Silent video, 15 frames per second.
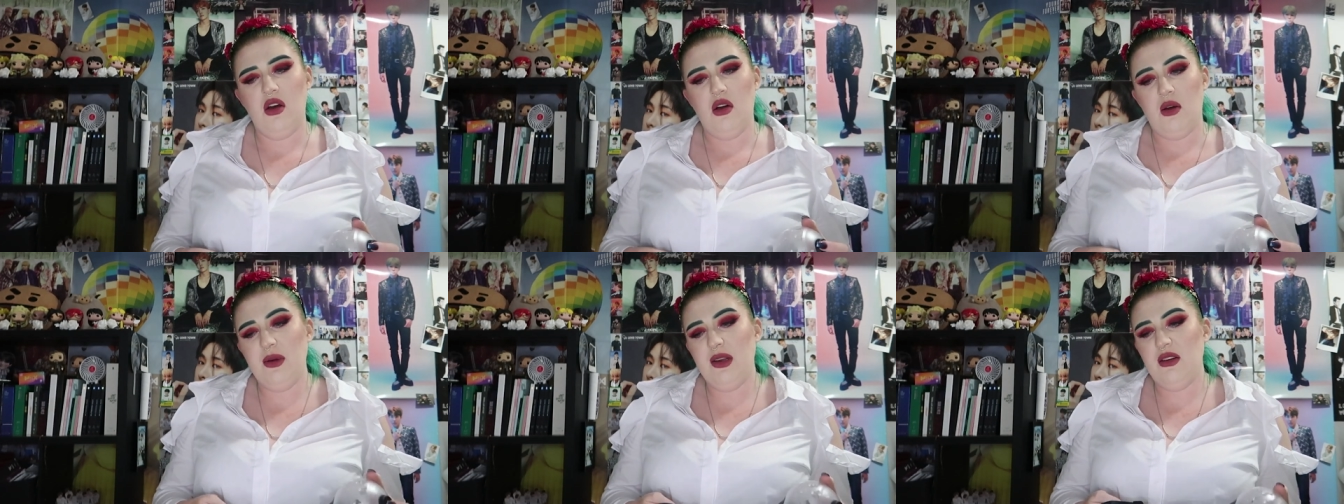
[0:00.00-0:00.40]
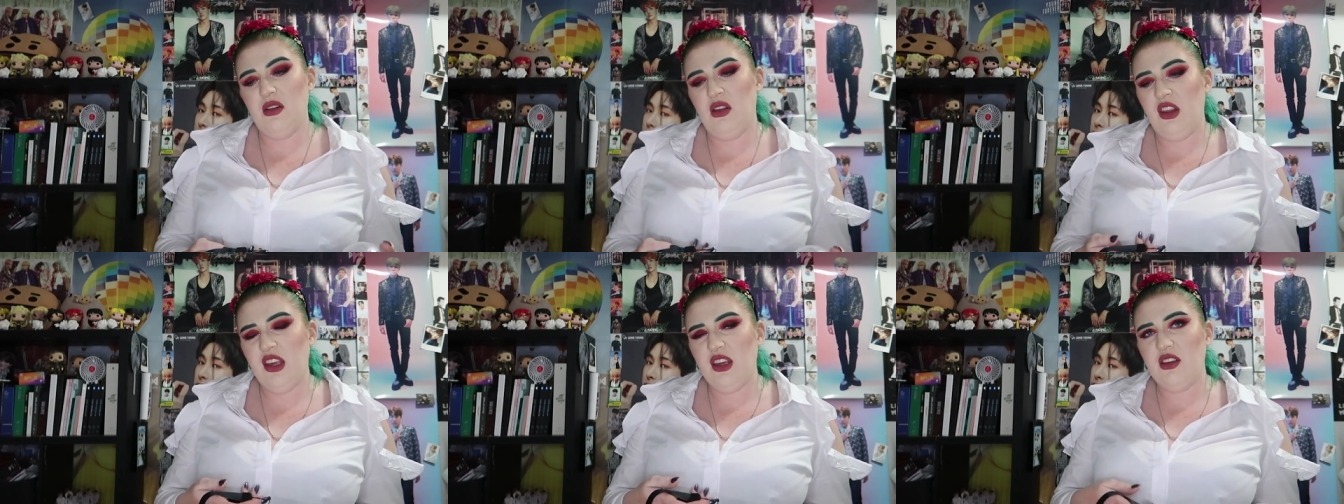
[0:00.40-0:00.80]
I mean,
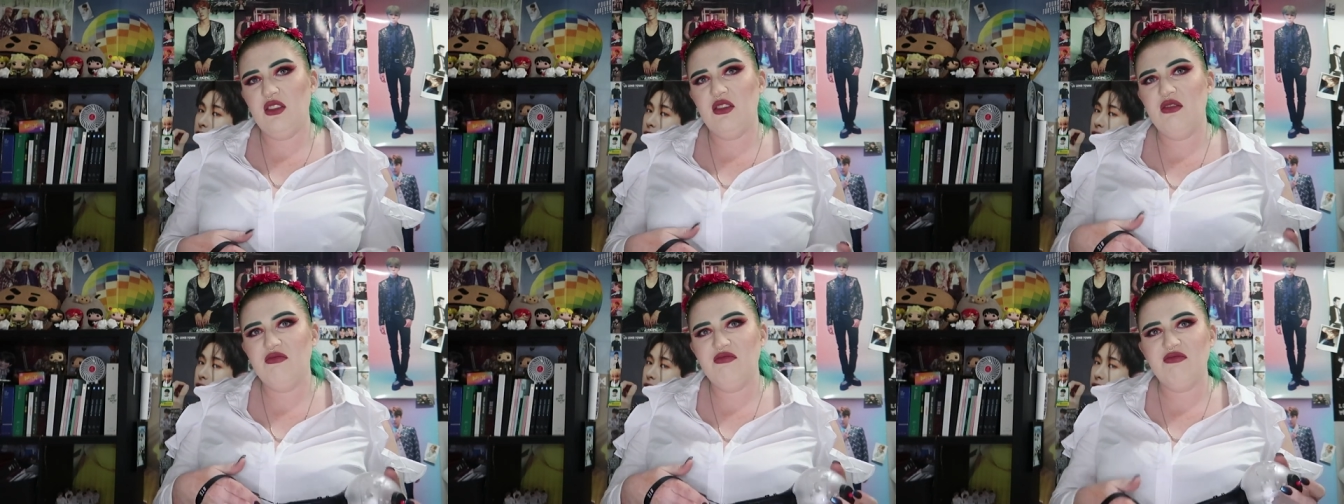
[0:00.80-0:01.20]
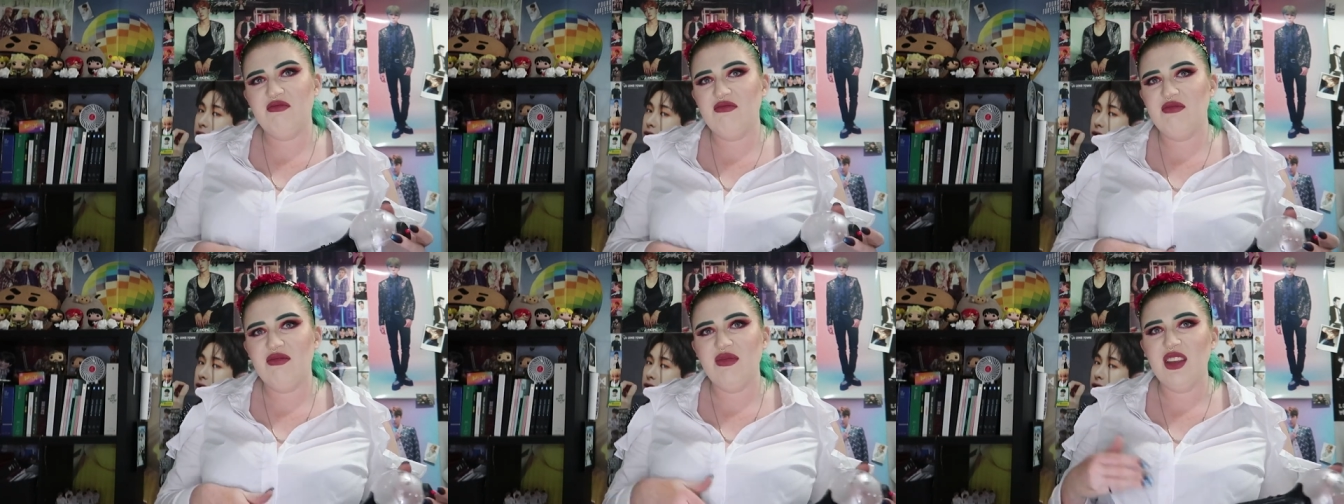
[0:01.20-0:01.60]
like,
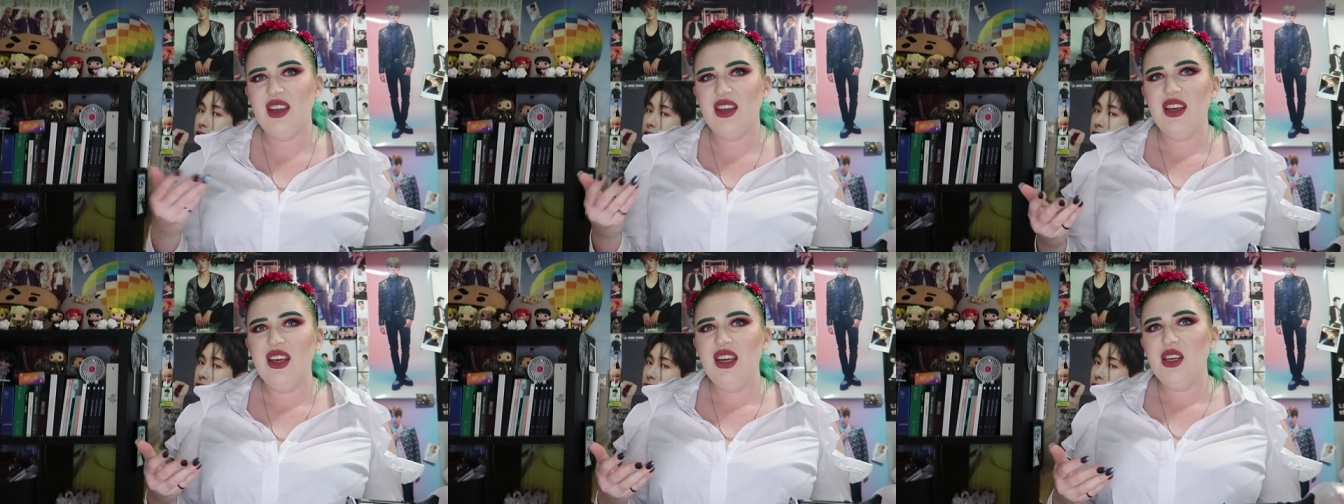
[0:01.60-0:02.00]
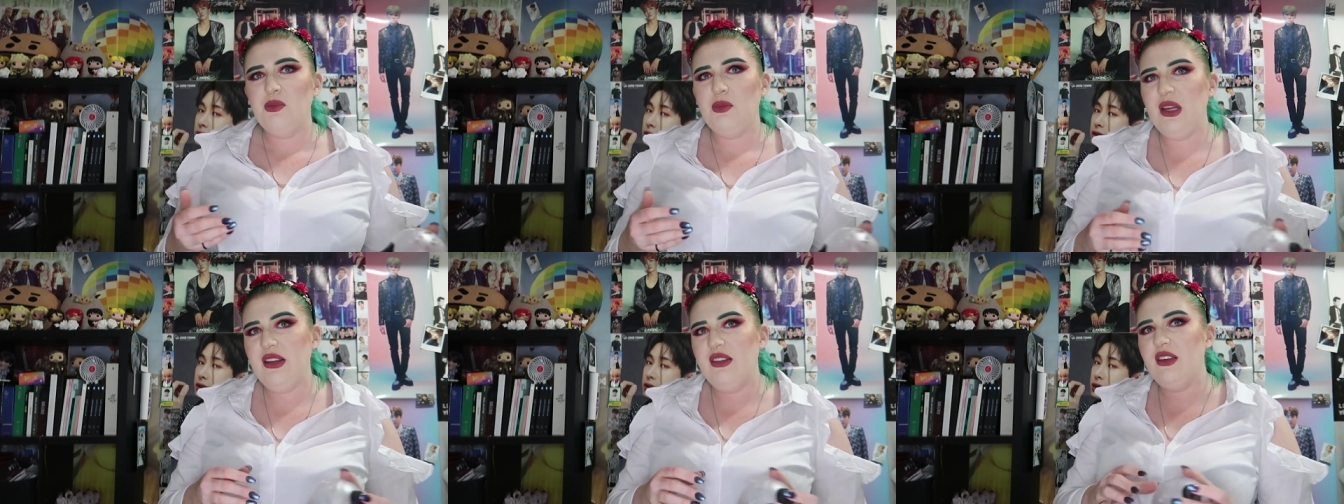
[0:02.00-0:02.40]

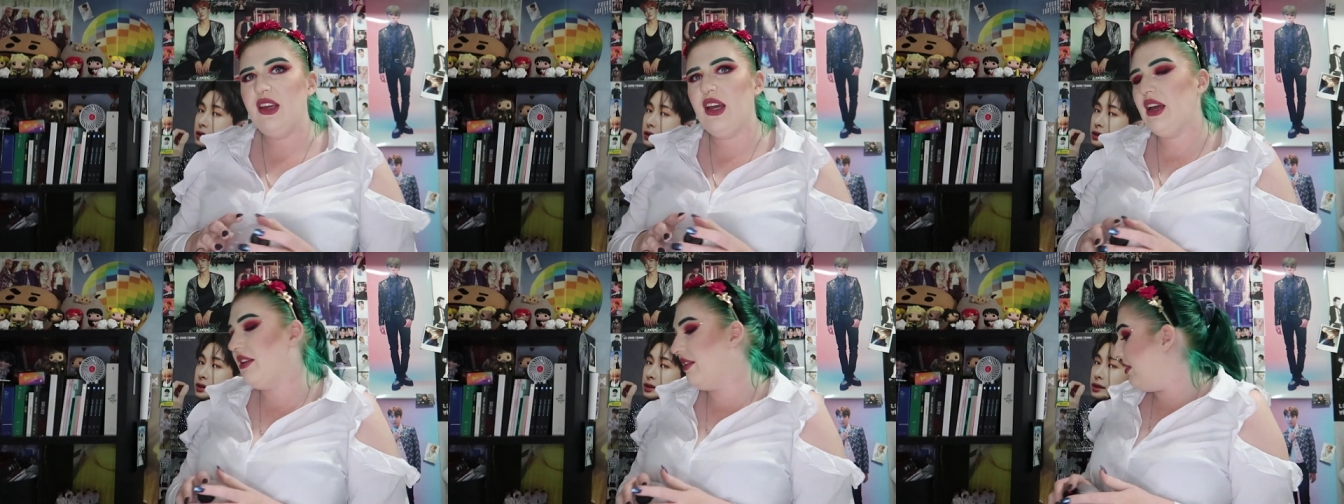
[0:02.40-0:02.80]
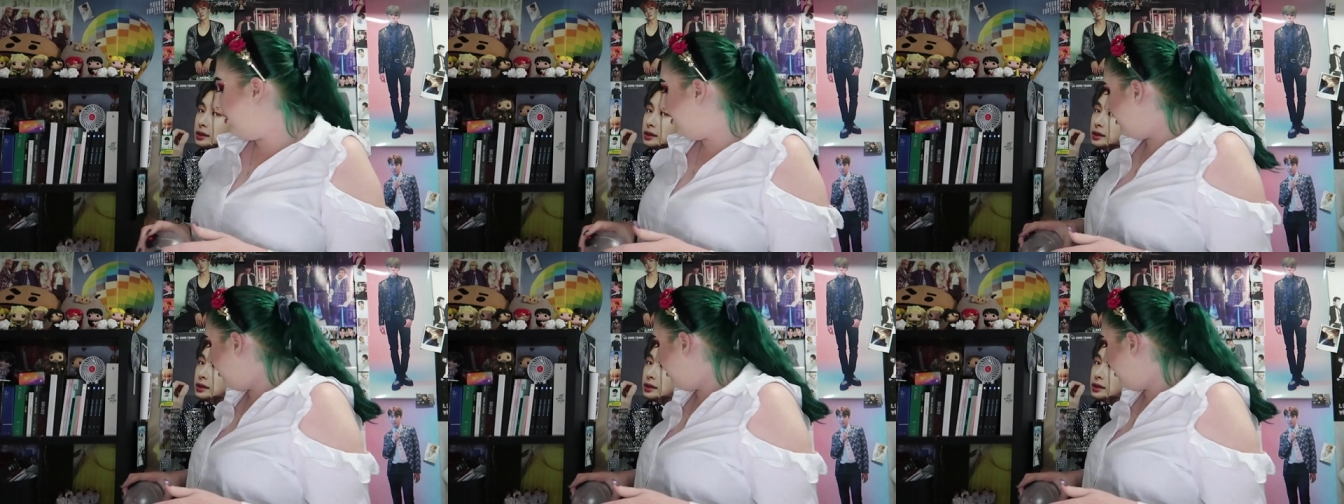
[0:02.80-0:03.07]
BTS,